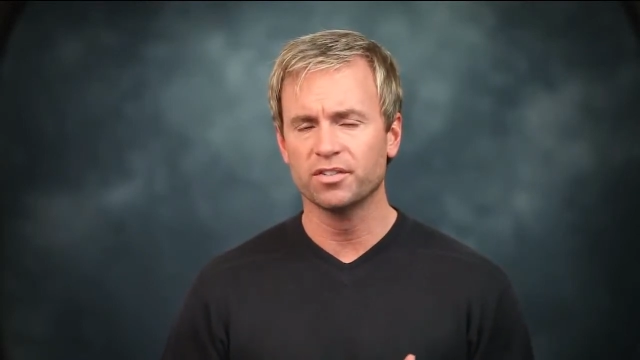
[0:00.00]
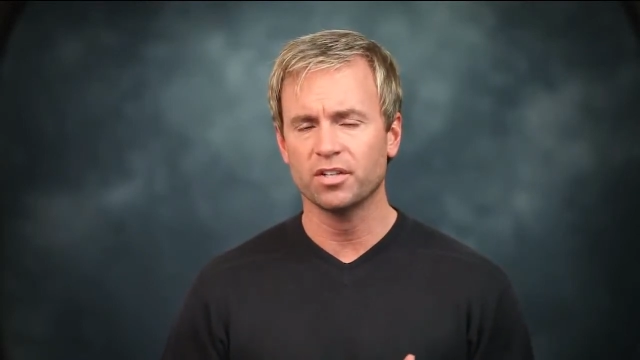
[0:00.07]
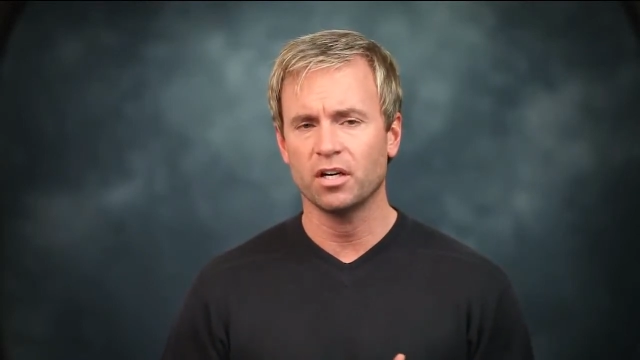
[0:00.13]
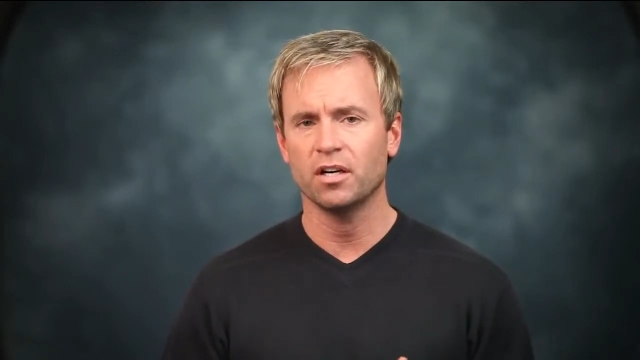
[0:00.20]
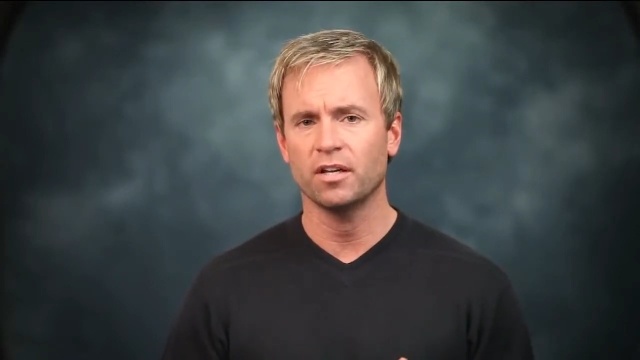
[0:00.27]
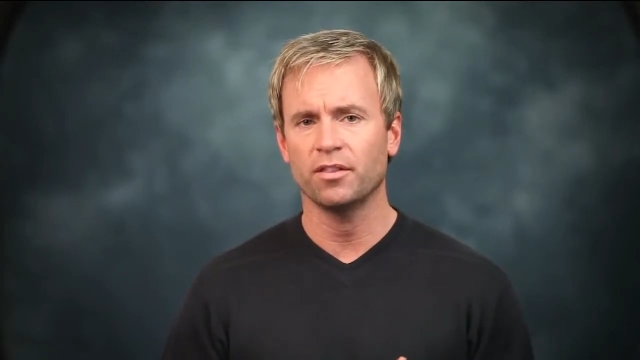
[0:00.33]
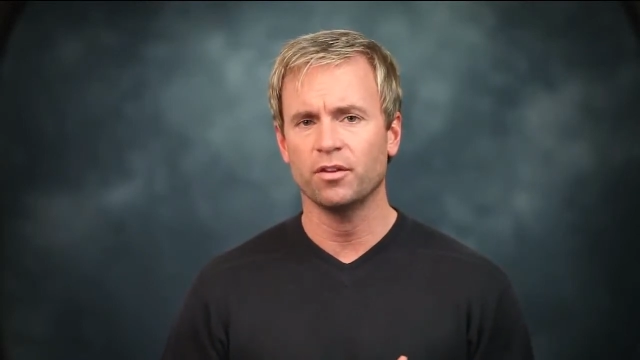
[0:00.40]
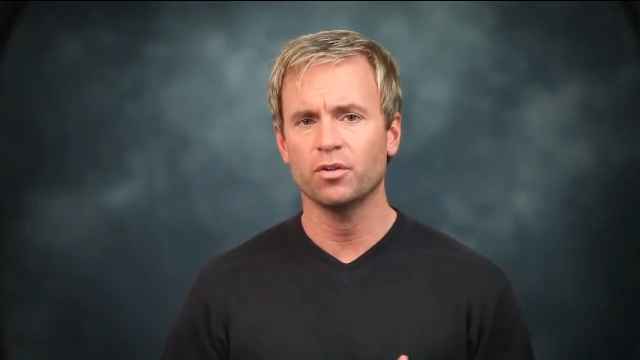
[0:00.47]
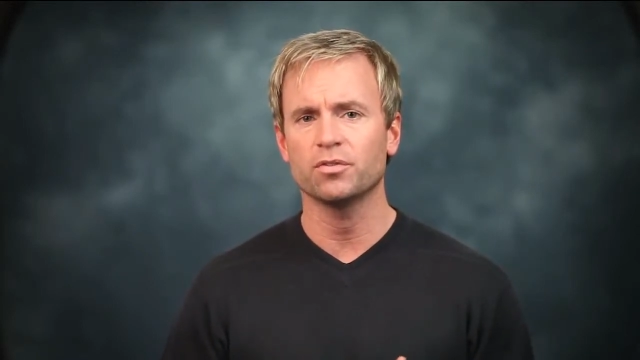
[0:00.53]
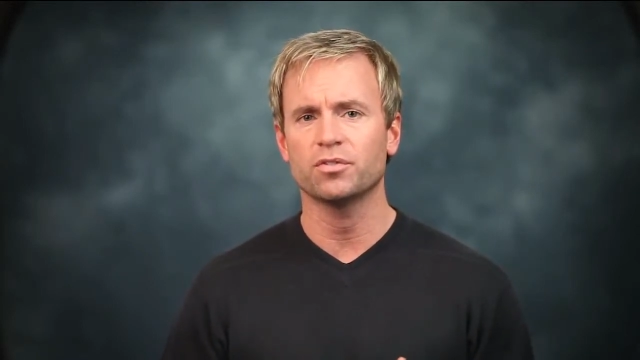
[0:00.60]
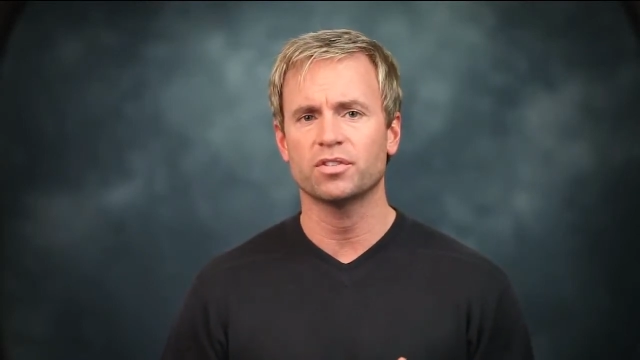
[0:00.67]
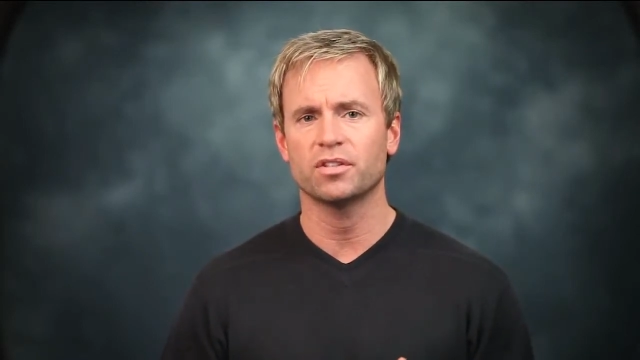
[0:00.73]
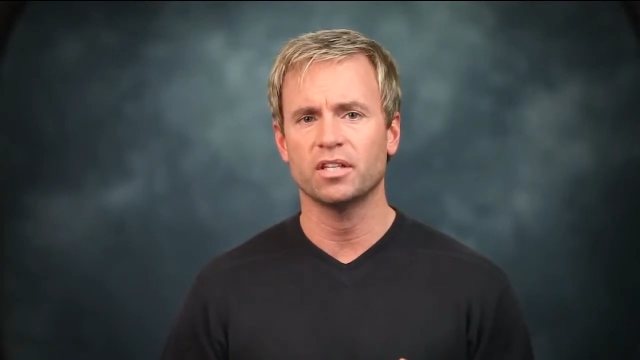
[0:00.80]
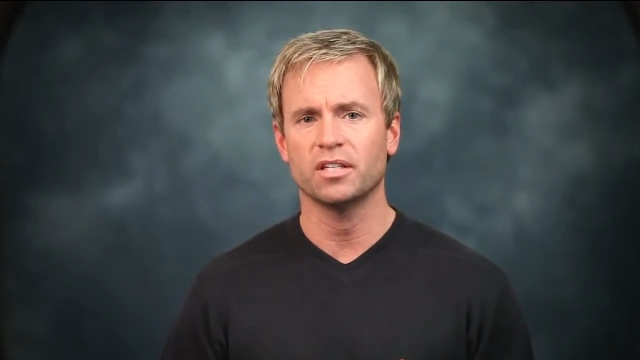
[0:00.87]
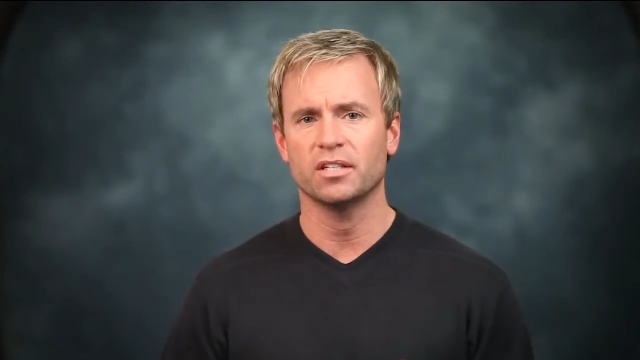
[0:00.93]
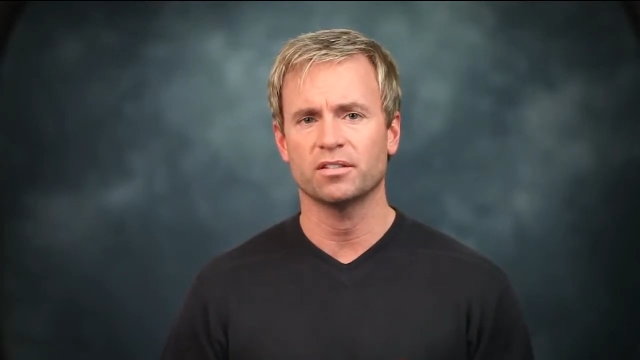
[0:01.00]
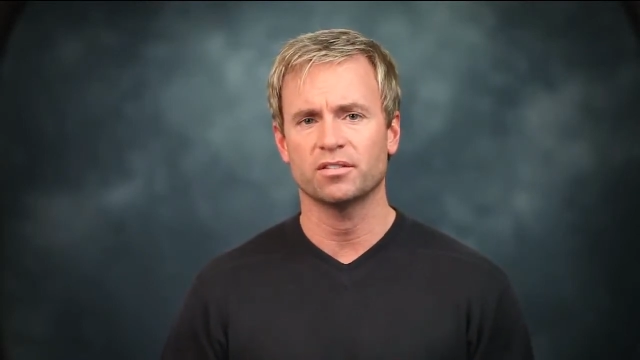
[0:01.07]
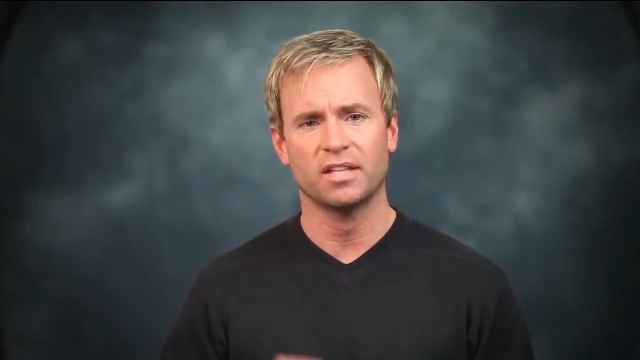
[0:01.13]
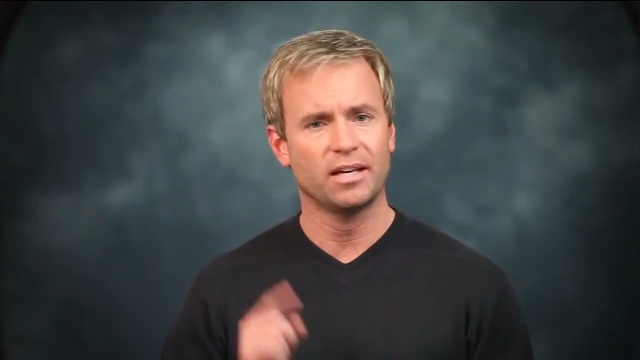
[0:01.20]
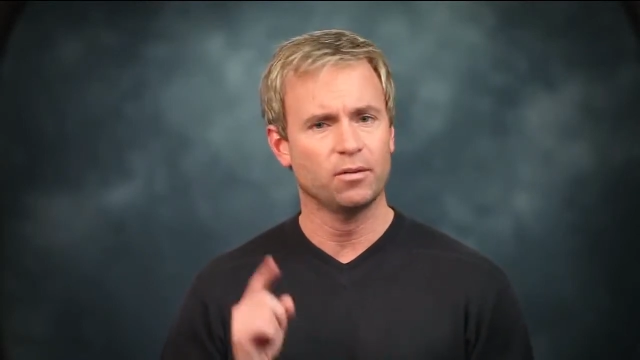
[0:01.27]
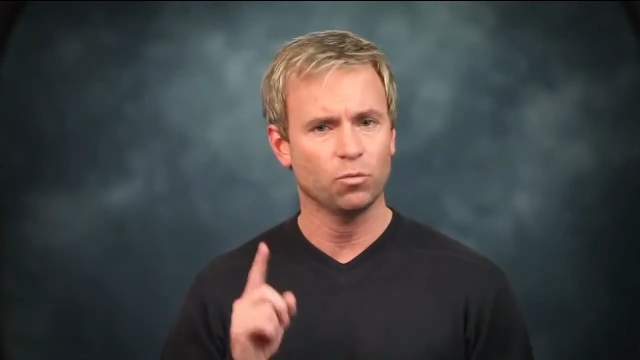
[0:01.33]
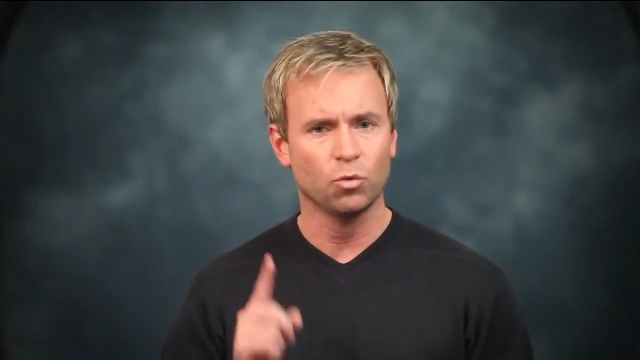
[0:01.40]
on those things,
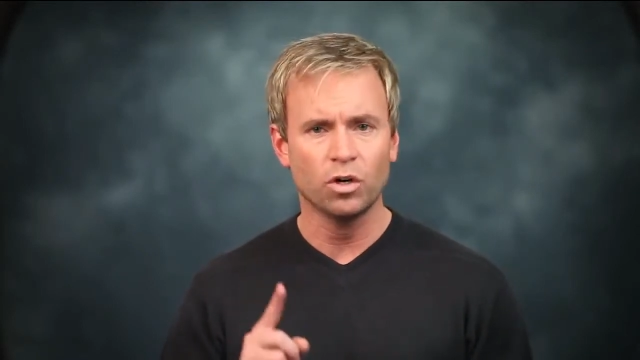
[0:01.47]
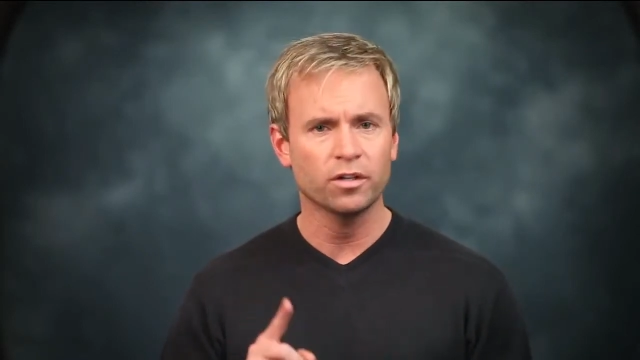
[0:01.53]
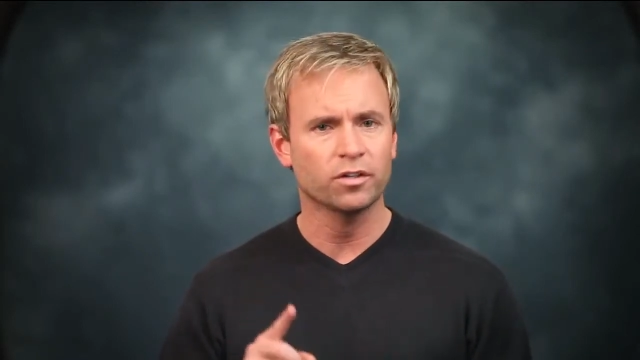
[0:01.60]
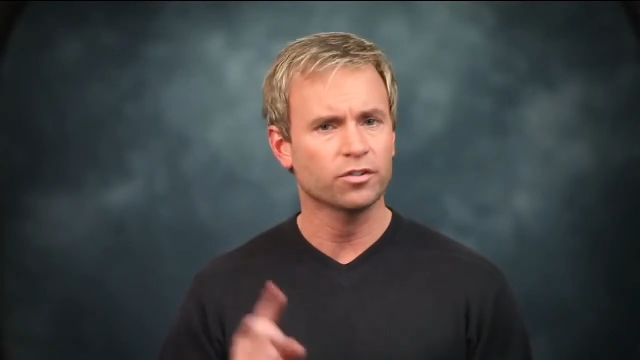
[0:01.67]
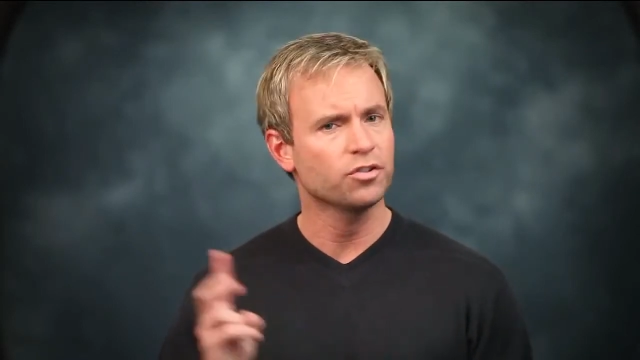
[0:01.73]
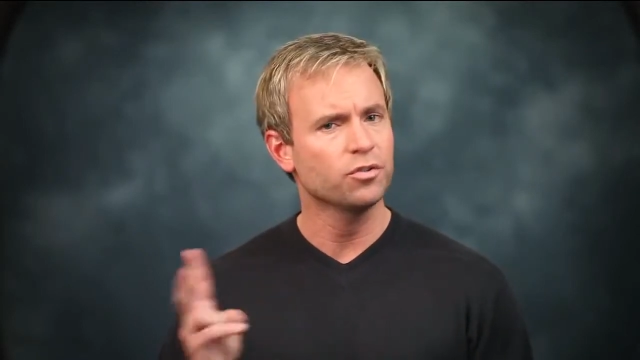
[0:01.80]
that 1 or 2